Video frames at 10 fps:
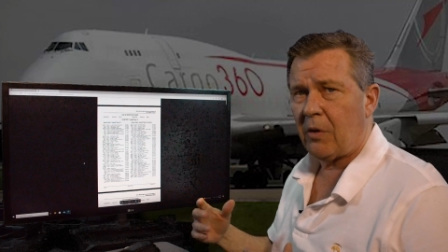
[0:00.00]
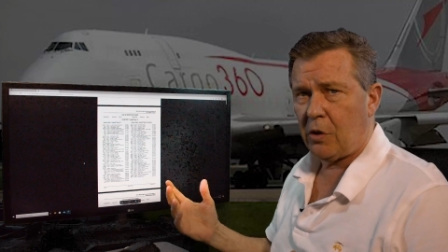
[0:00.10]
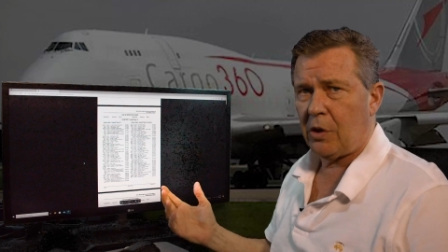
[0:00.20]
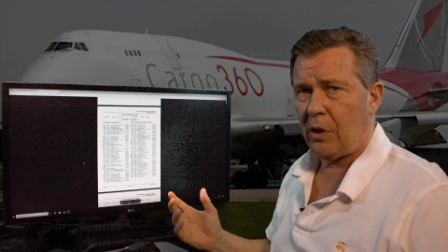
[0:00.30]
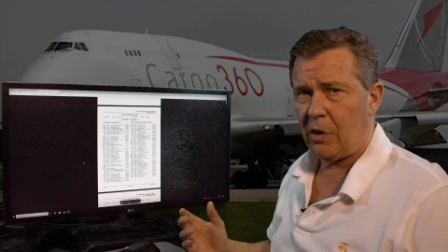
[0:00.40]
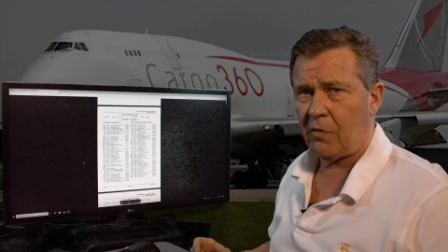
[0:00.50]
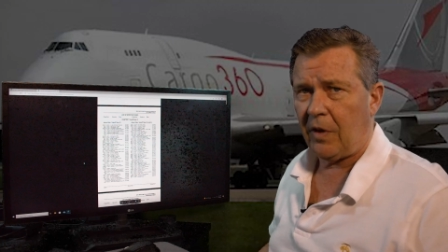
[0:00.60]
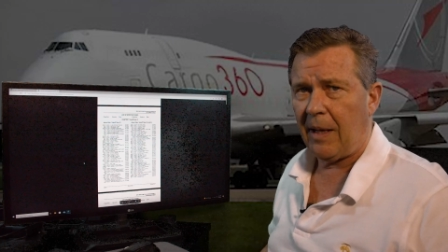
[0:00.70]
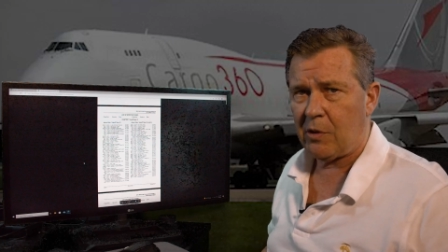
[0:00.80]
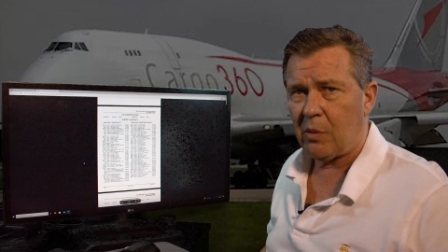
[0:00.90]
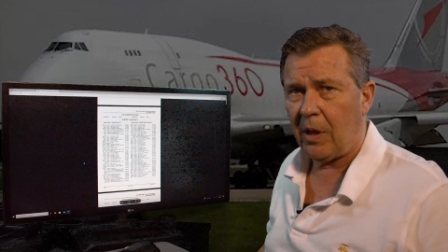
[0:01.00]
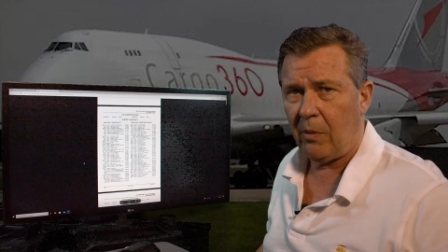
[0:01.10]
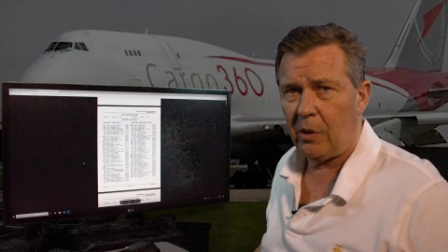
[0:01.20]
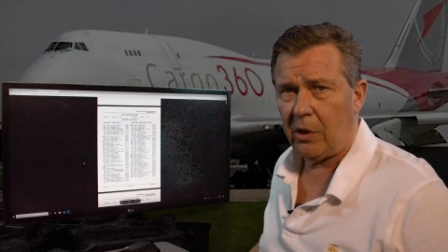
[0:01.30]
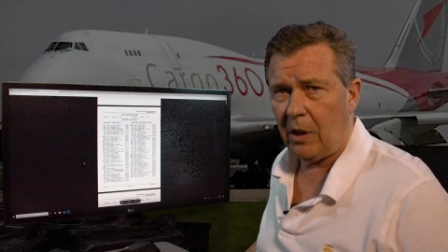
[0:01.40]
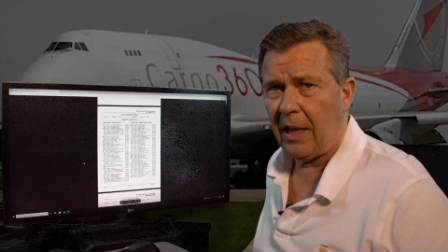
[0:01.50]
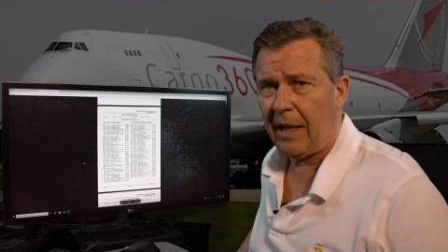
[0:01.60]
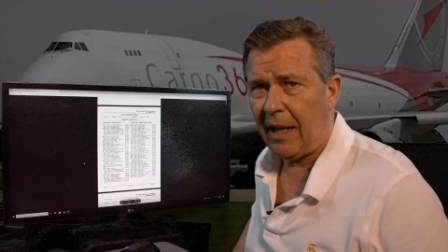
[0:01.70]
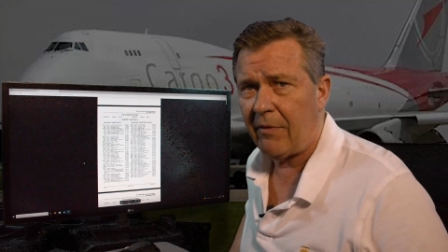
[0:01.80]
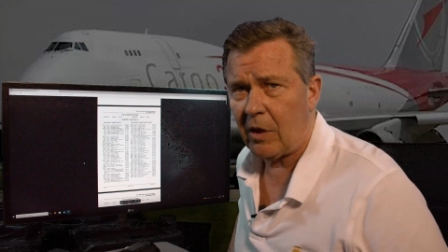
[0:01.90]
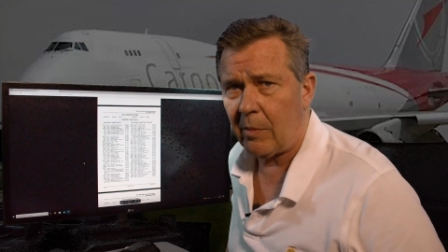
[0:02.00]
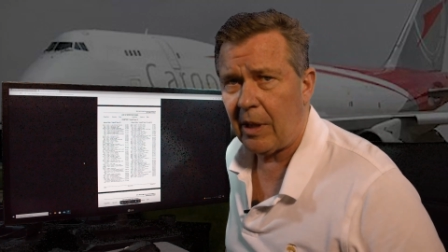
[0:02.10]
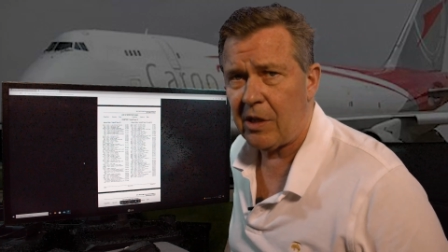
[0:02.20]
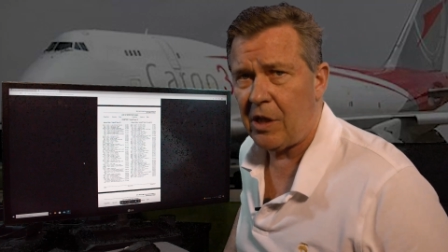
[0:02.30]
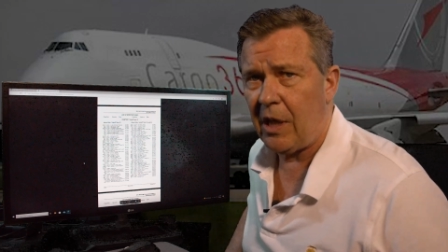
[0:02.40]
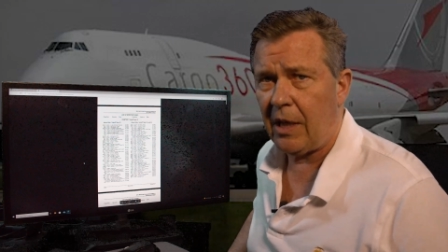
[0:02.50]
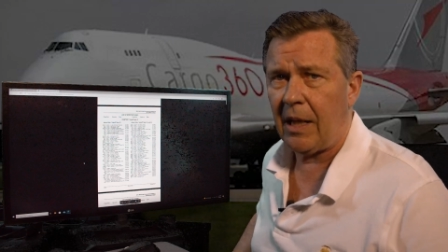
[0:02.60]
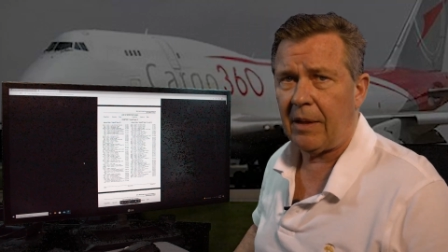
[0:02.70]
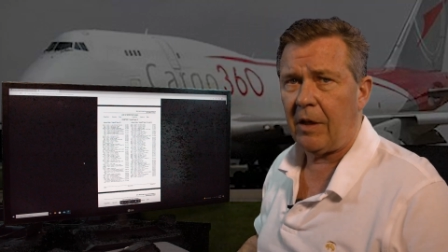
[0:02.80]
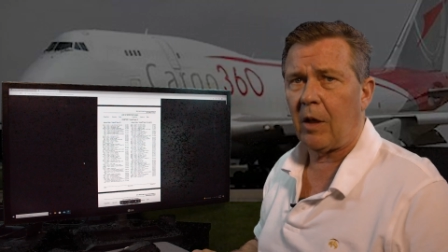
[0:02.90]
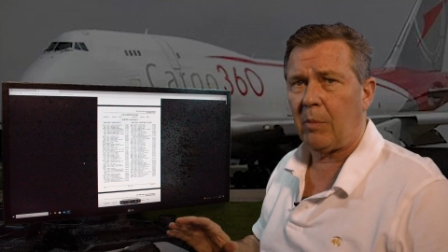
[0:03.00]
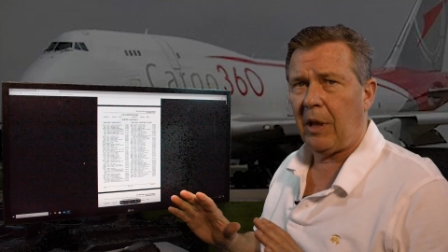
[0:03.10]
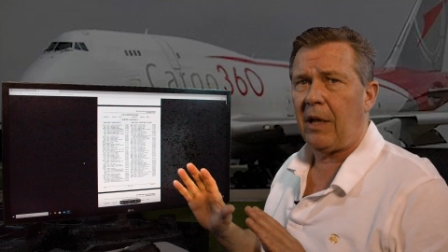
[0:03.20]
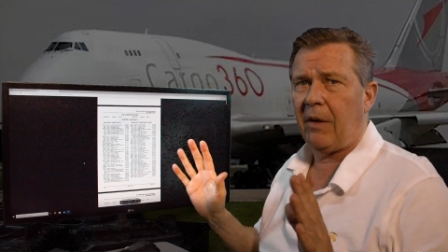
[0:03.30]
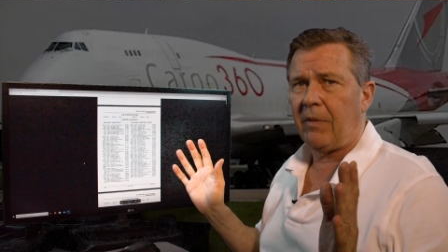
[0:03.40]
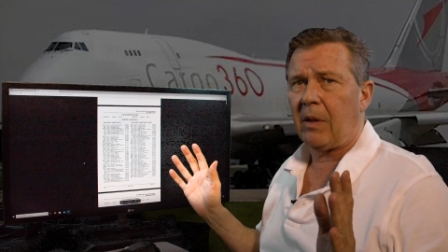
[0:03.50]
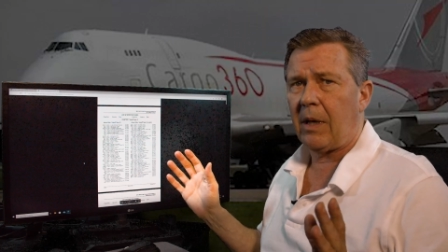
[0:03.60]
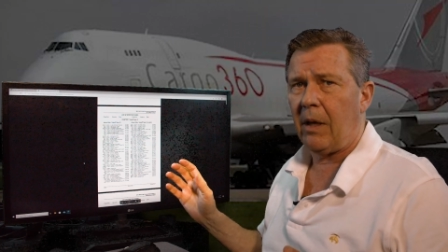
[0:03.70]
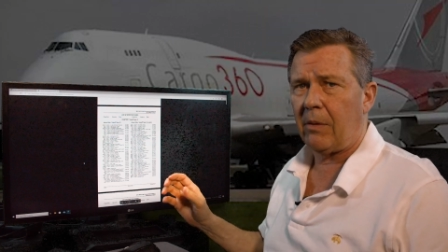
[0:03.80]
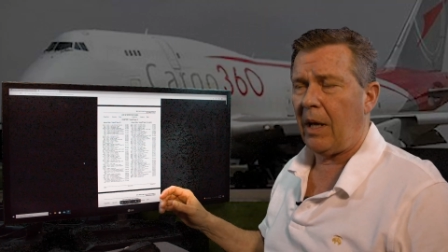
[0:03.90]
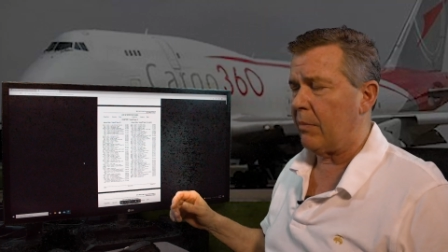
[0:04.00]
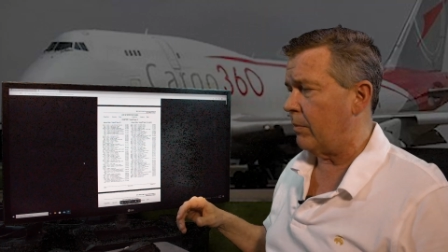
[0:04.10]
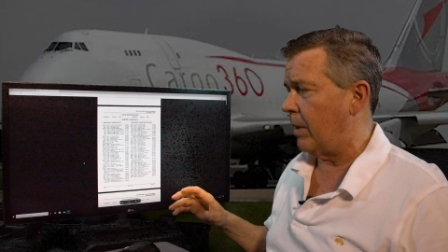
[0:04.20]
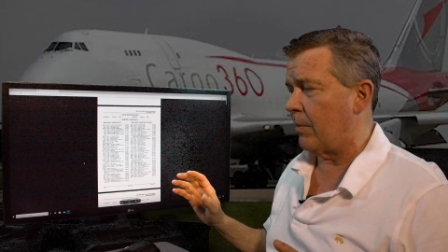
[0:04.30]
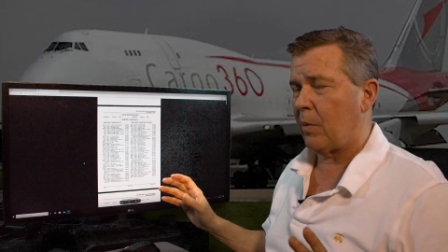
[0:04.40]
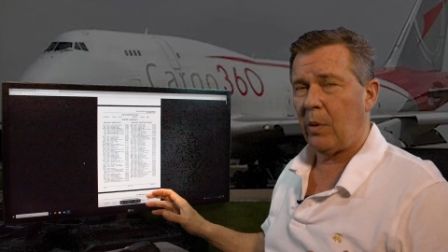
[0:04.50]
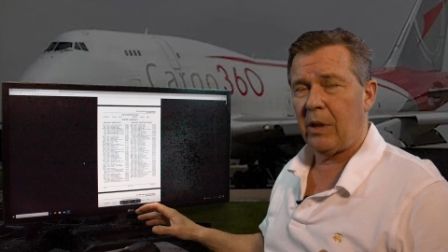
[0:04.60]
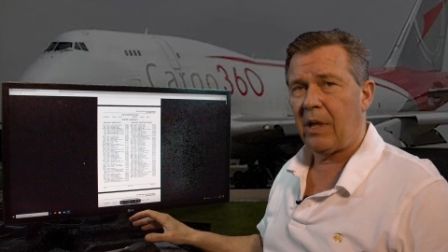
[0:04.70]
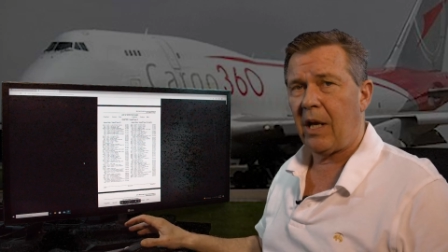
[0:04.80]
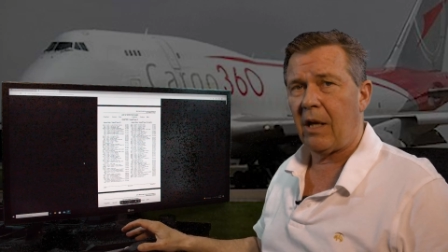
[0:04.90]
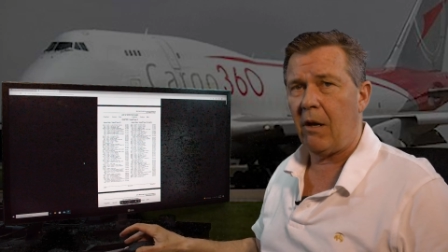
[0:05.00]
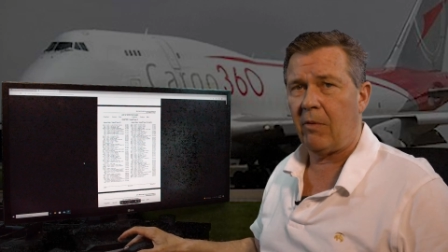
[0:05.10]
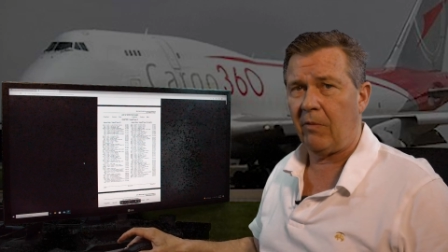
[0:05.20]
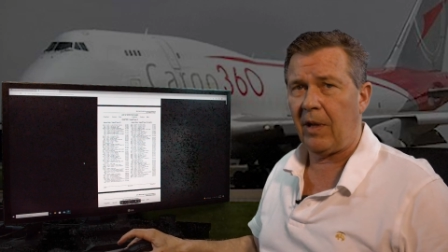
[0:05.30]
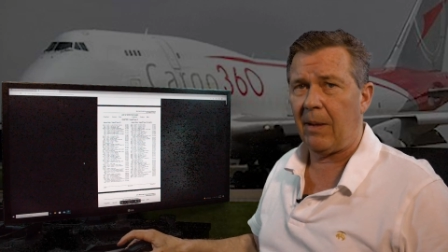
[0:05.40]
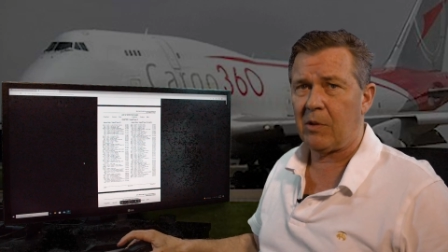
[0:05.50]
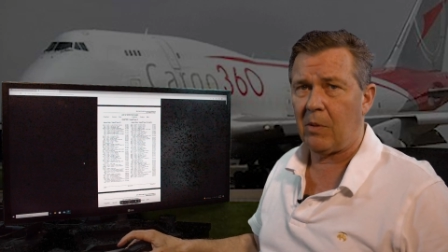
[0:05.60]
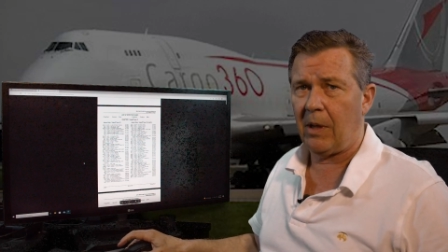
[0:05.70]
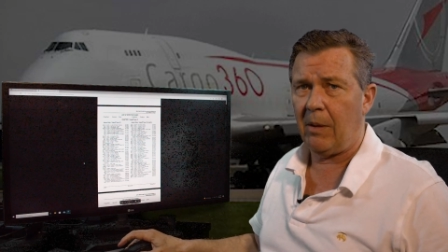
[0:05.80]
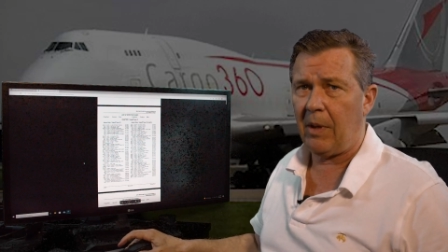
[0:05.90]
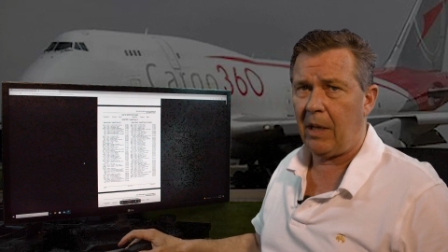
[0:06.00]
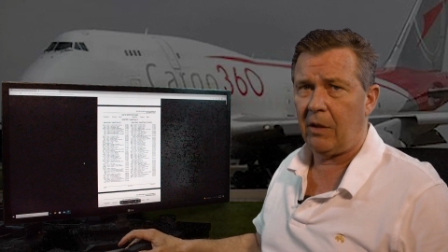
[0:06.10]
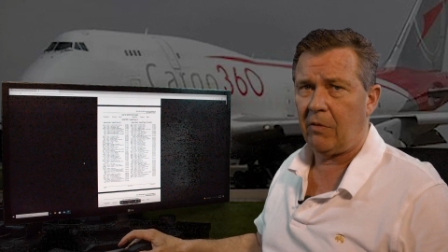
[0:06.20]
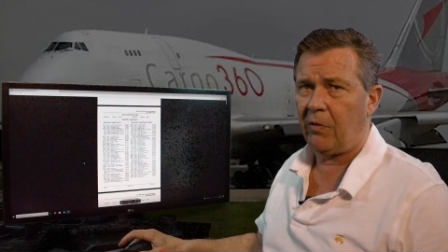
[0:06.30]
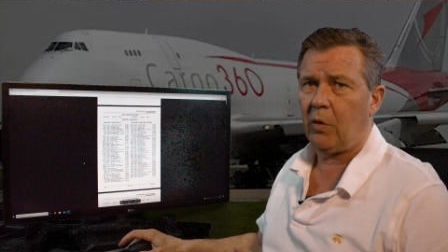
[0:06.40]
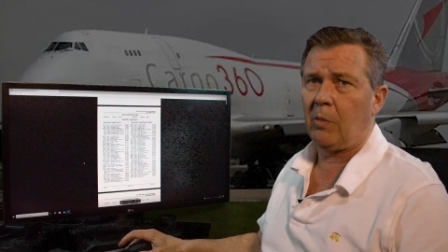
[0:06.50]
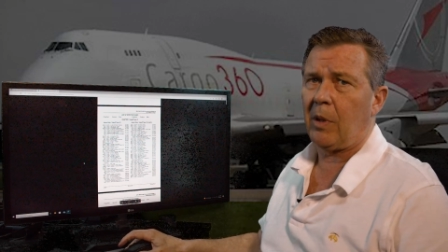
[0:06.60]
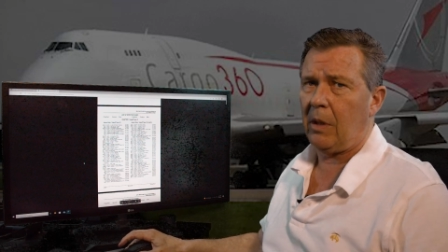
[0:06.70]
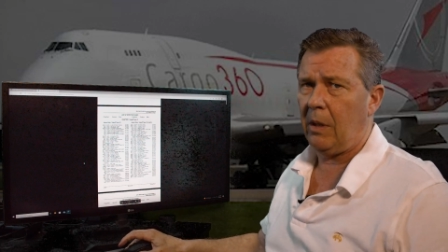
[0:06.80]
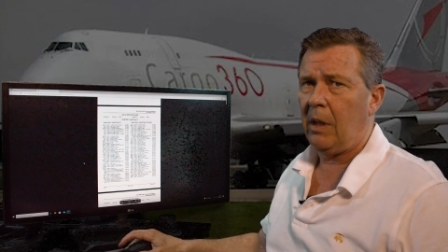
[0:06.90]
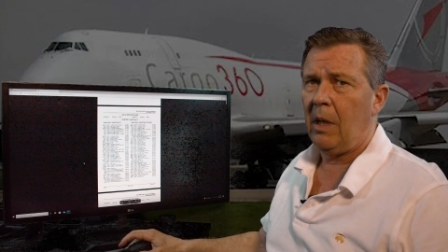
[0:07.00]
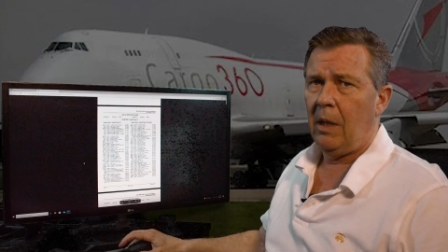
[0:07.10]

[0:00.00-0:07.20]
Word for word: Usually use flaps 20 when you're a lot heavier because you need to get the airplane off the ground, right? Remember, when you take off the flaps 20, man, your fuel burn